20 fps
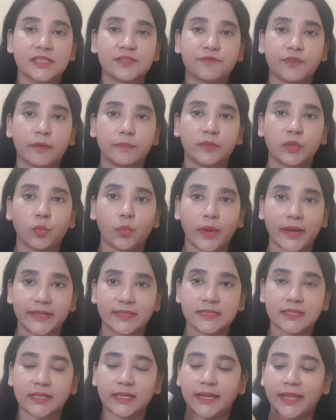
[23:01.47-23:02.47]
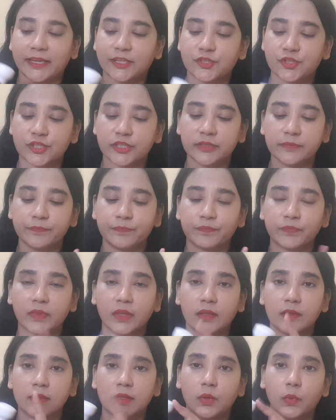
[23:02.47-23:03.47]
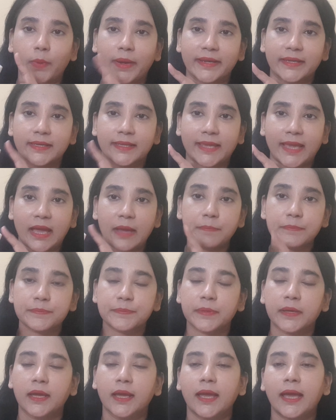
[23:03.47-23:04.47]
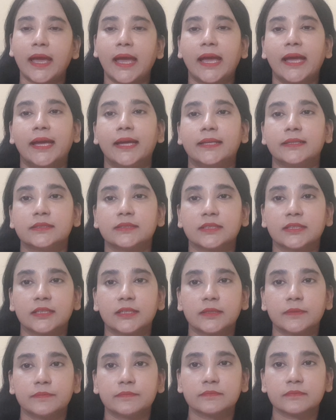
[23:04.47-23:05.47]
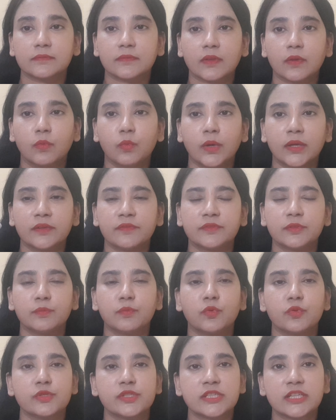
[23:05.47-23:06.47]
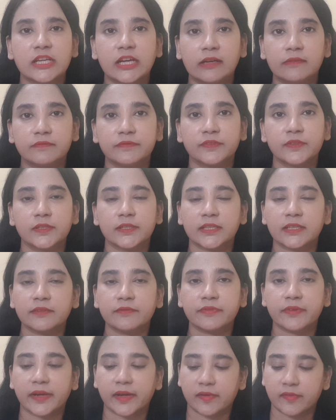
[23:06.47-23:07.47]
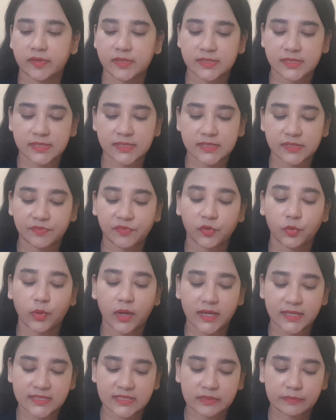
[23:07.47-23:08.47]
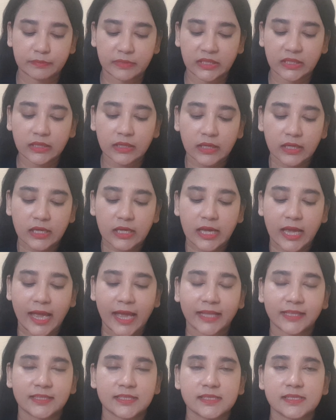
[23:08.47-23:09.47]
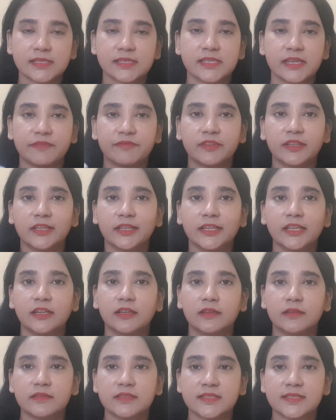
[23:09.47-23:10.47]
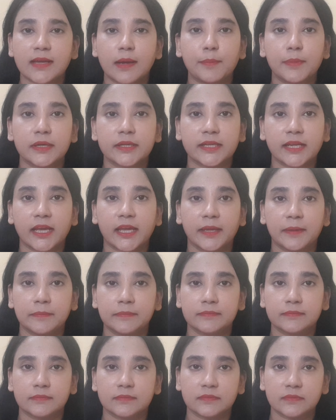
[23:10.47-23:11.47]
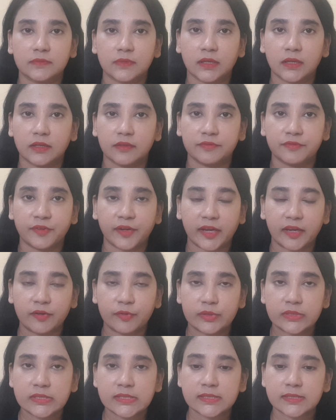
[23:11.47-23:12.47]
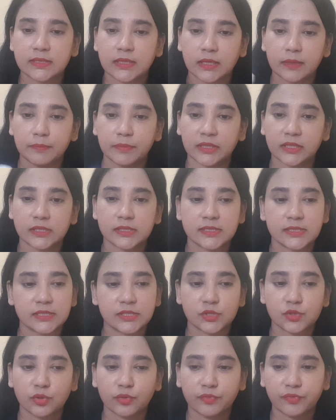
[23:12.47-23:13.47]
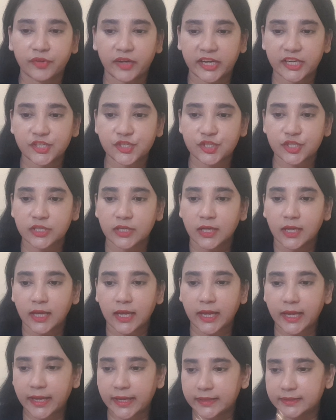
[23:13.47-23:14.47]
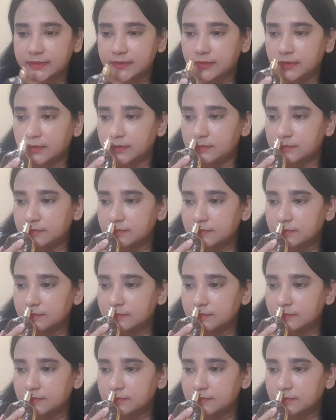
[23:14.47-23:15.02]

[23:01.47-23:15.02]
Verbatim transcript: is from the white collection, the white cap and uh, one of the most comforting fragrances if you ask me and this is definitely a summertime uh, fragrance because it's so fresh and uh,